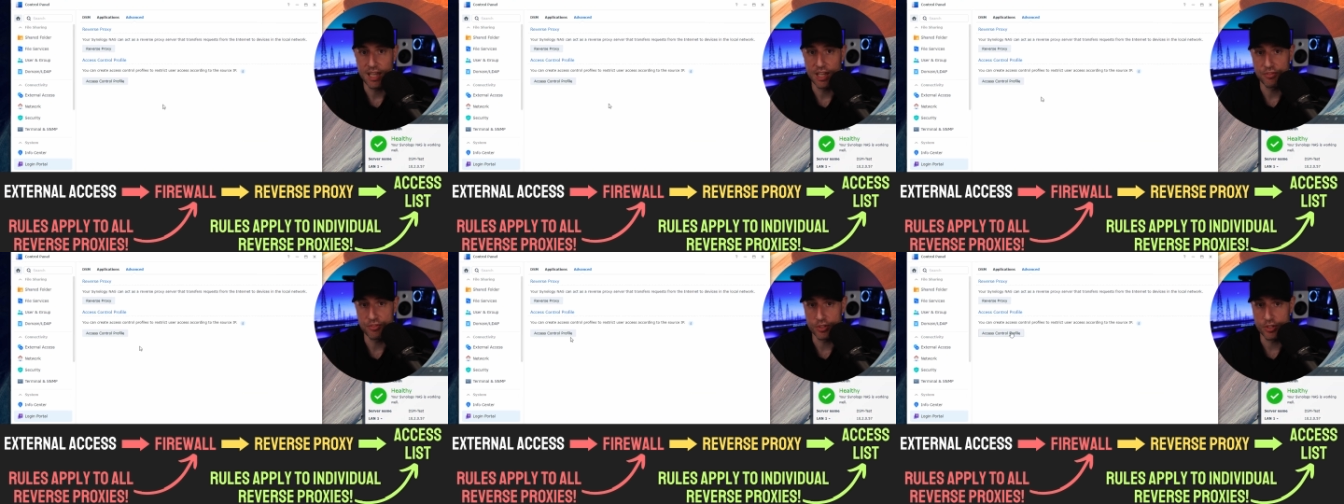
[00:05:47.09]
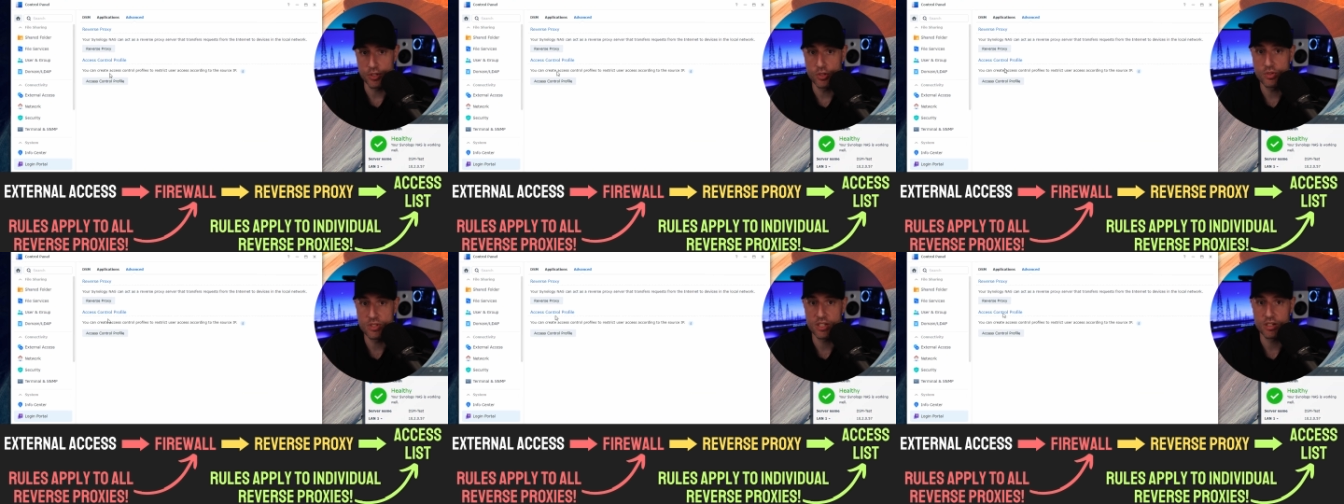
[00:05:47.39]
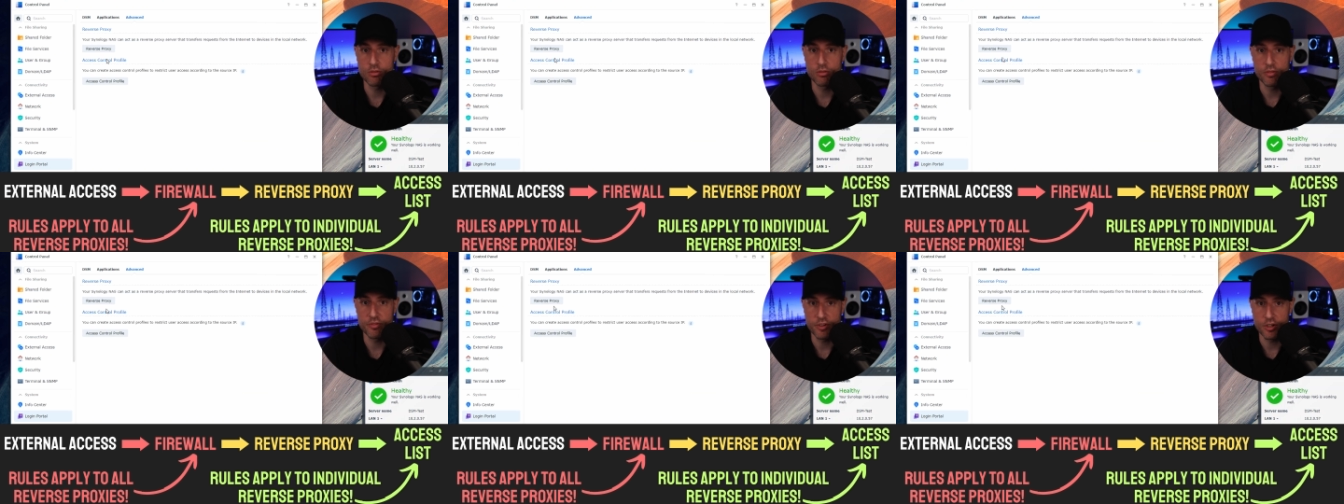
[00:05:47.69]
If you're
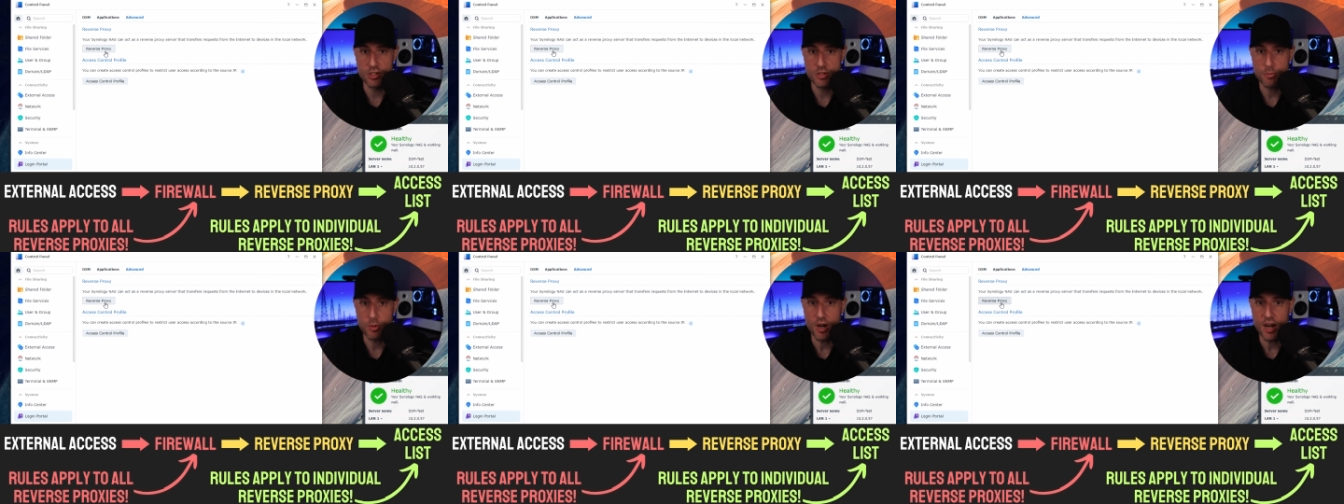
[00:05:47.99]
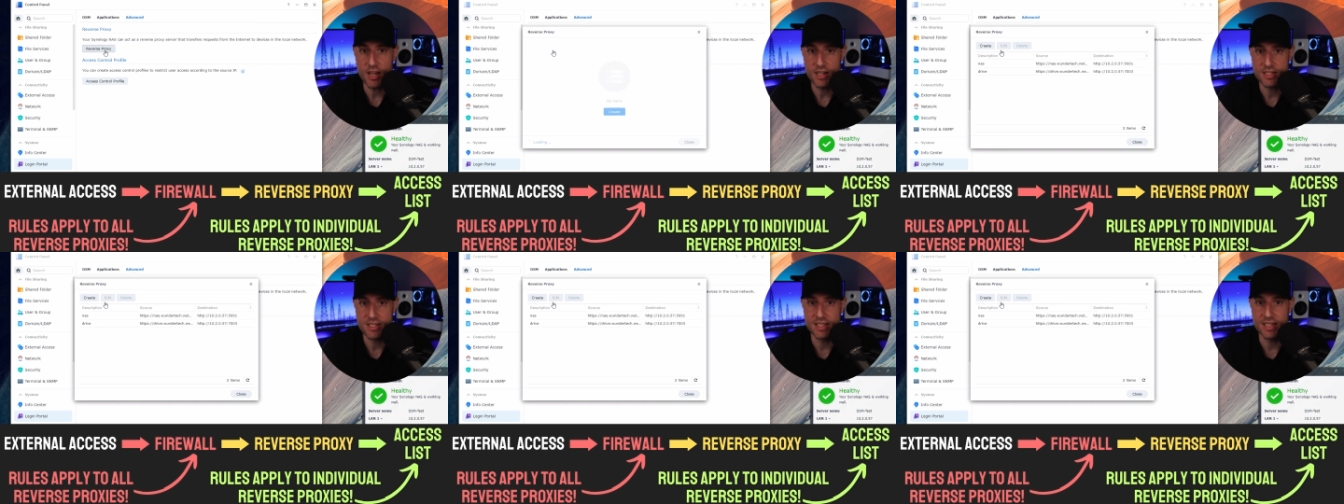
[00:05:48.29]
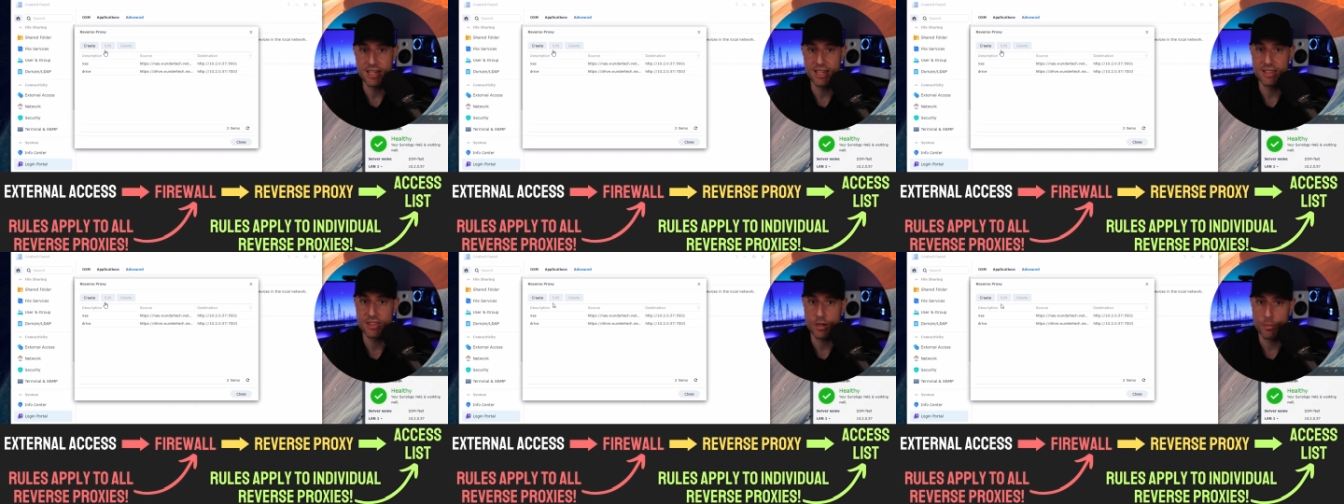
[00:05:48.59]
using a reverse
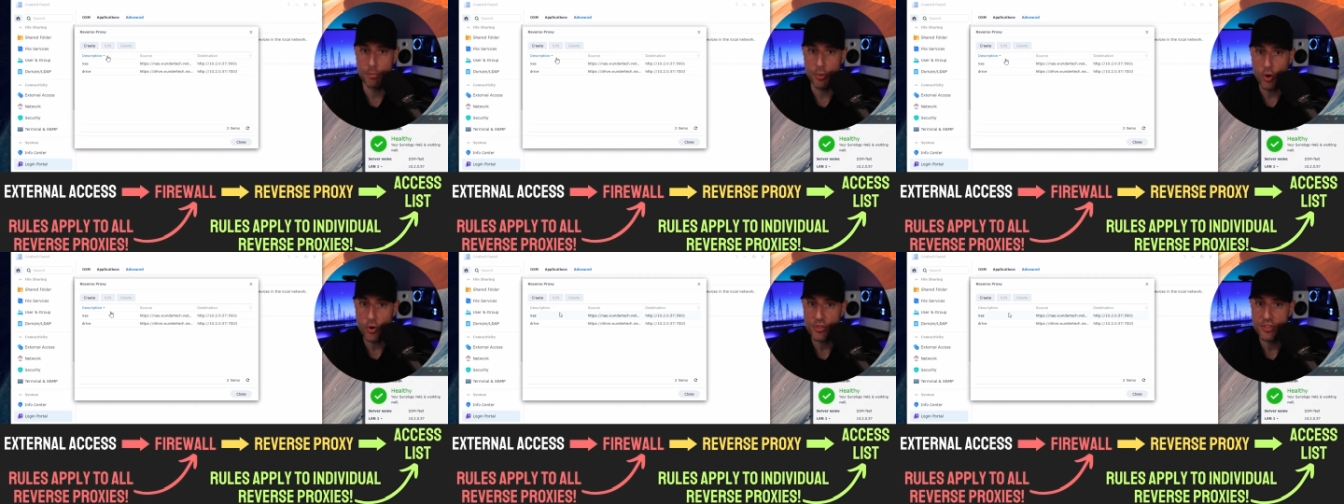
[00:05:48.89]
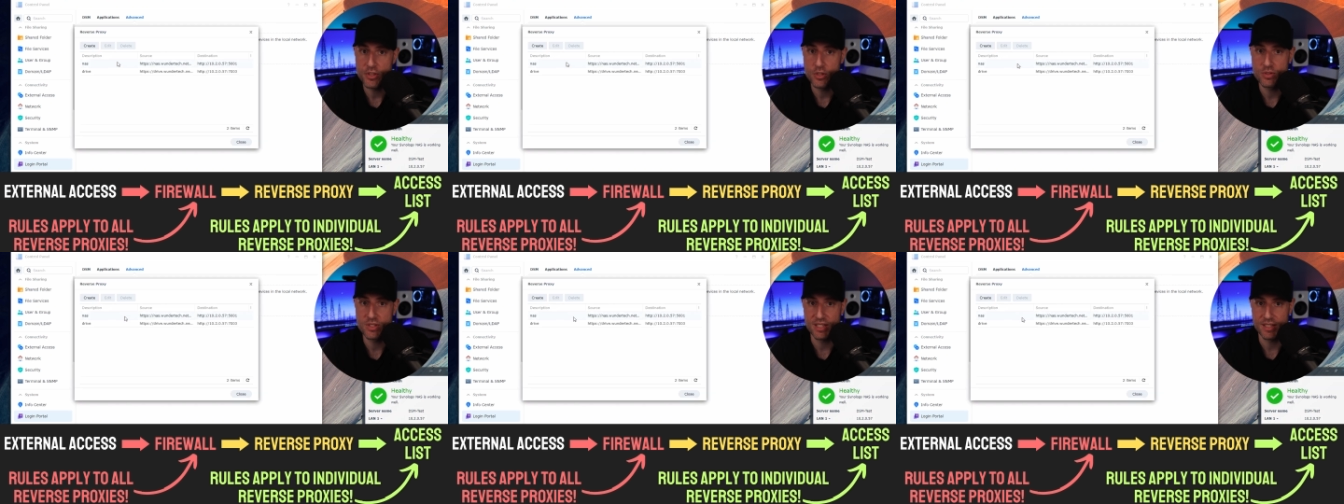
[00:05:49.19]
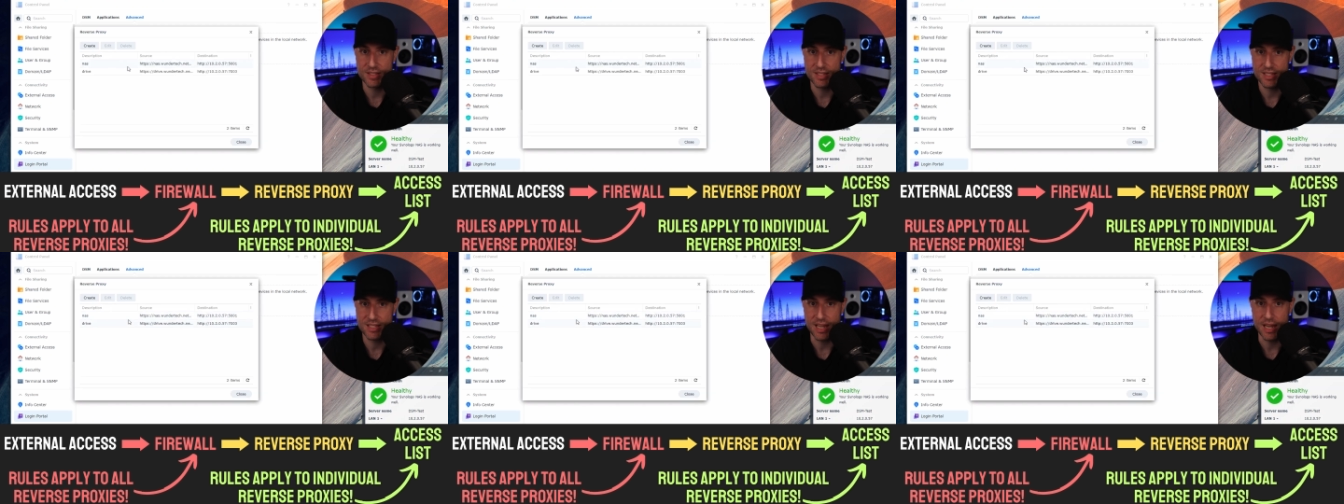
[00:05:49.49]
proxy, they're both
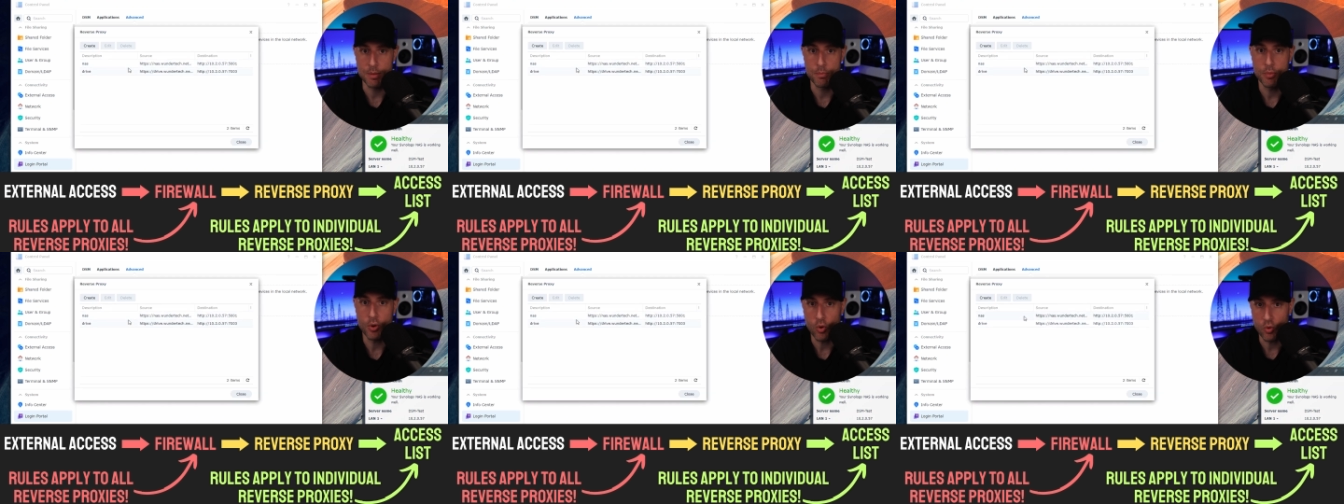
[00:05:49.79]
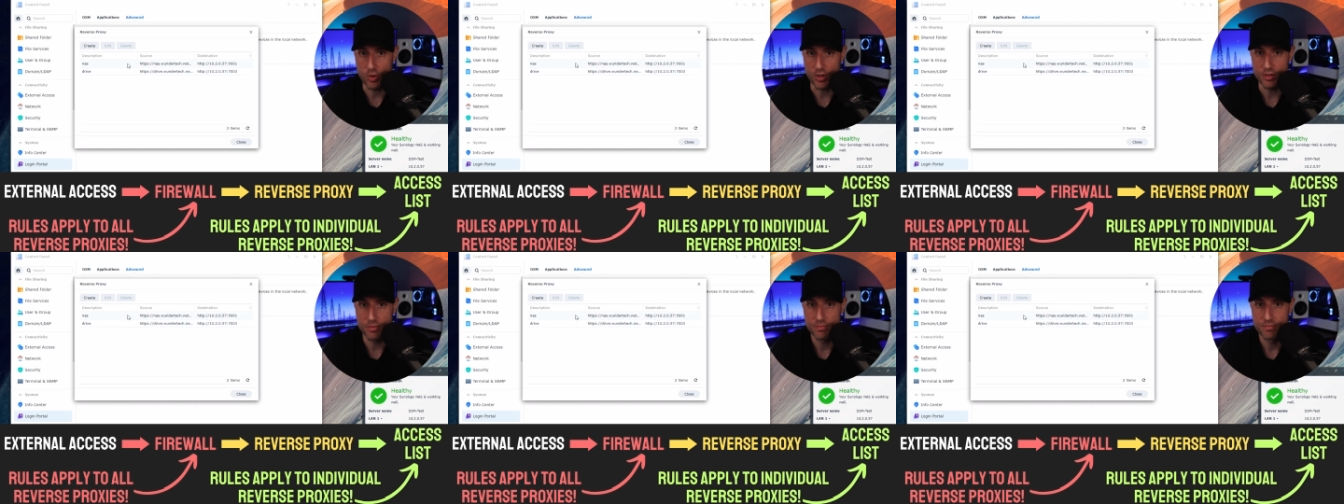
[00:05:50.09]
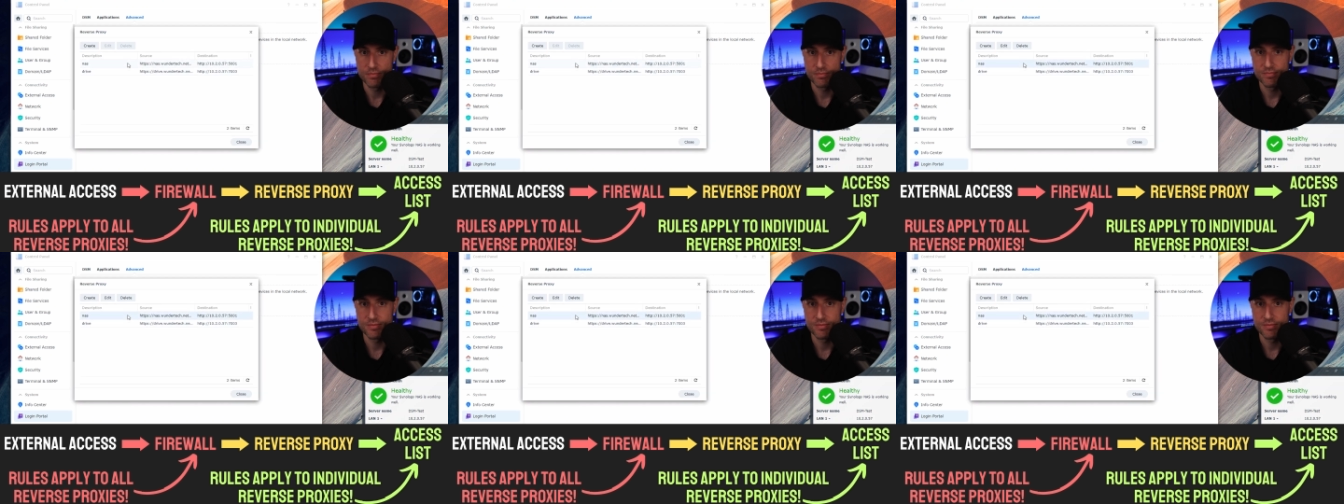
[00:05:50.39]
using the same port.